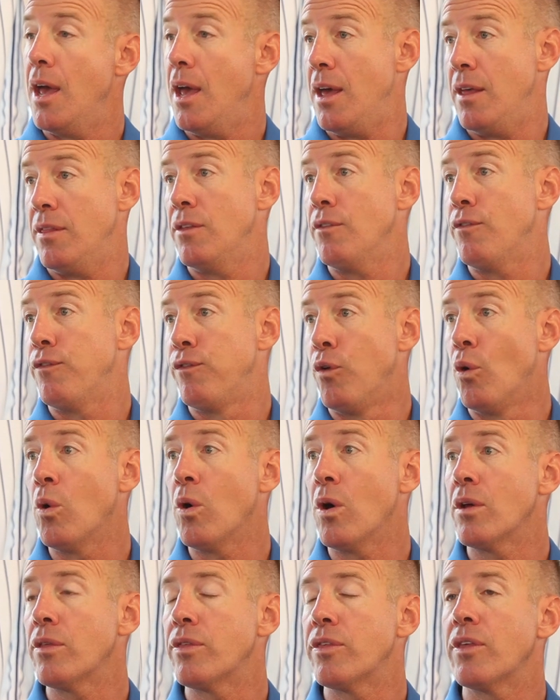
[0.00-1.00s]
And the
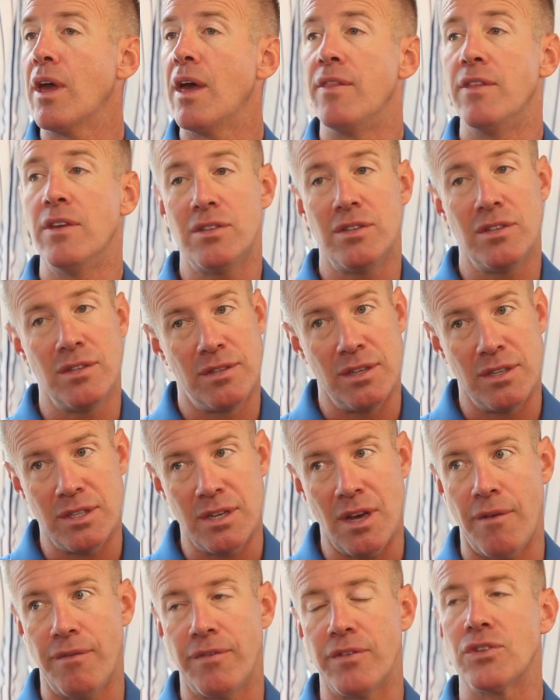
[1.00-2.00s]
fourth, and this is the
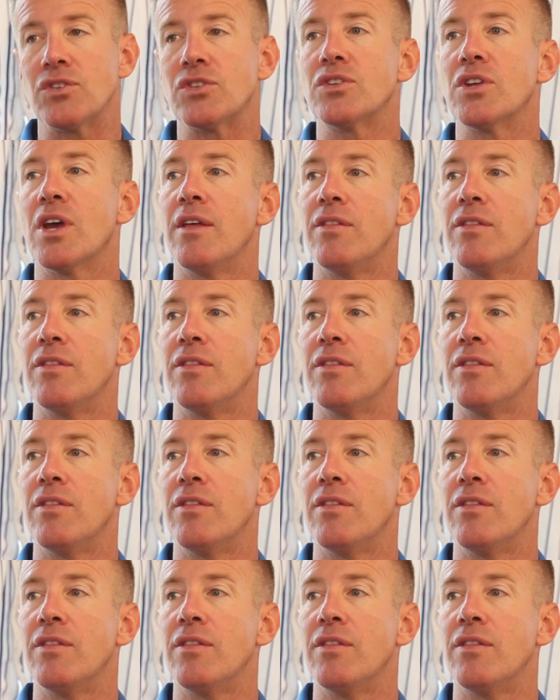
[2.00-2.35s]
toughest,